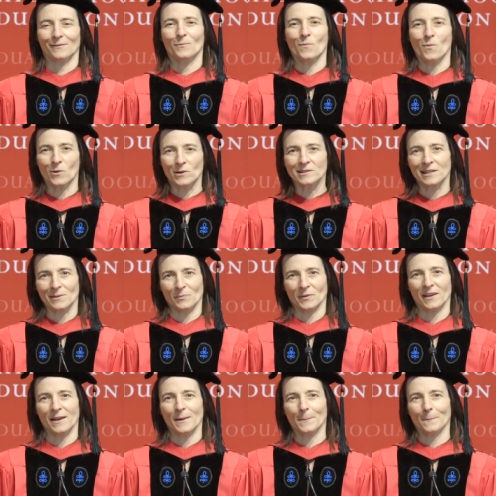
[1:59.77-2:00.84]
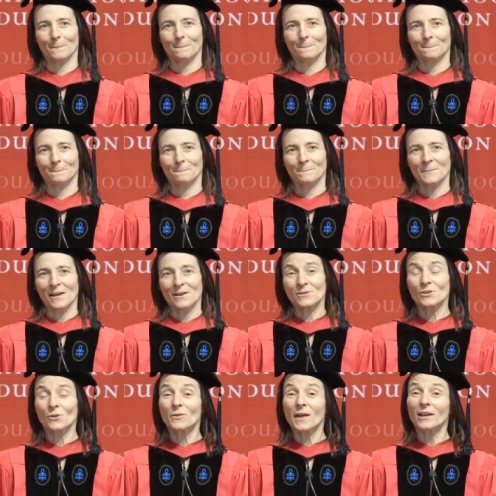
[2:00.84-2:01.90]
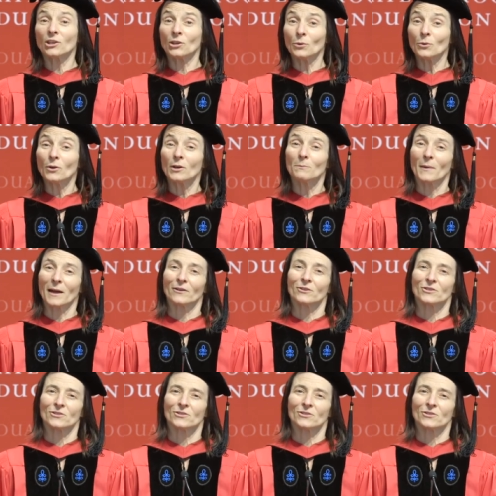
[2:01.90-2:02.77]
more deeply, so that you could better